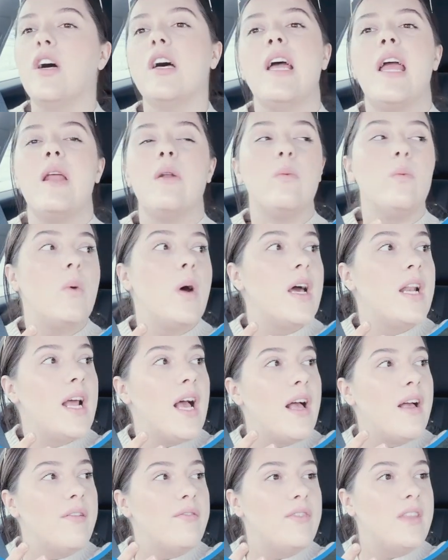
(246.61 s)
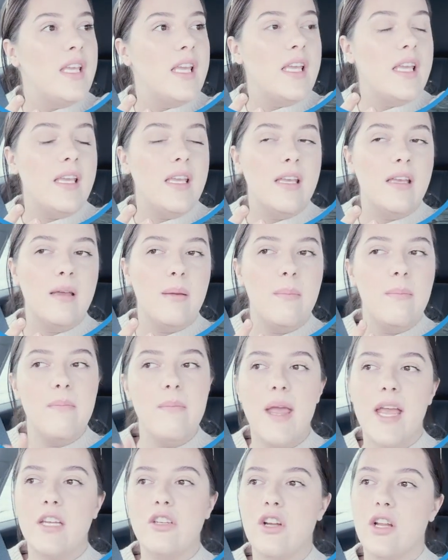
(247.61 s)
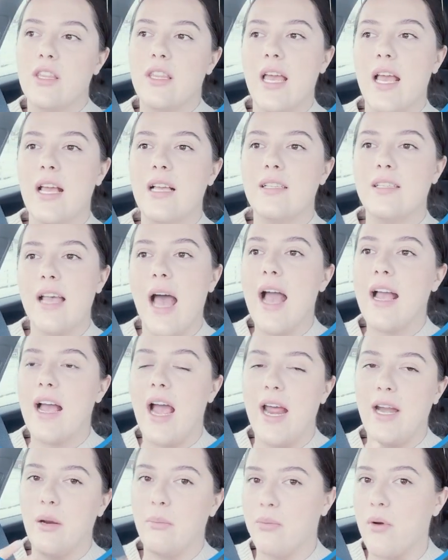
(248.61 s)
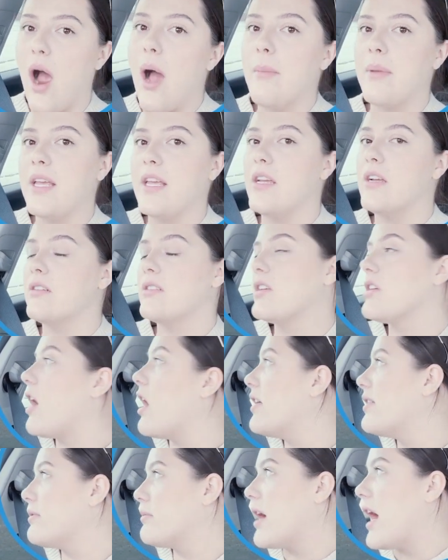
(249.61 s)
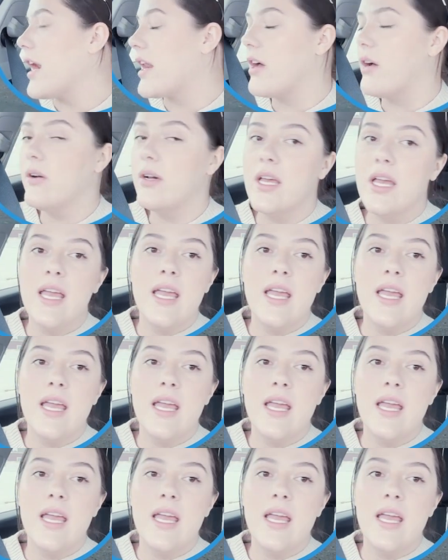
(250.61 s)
and one of the major things that kind of brought me here to Colorado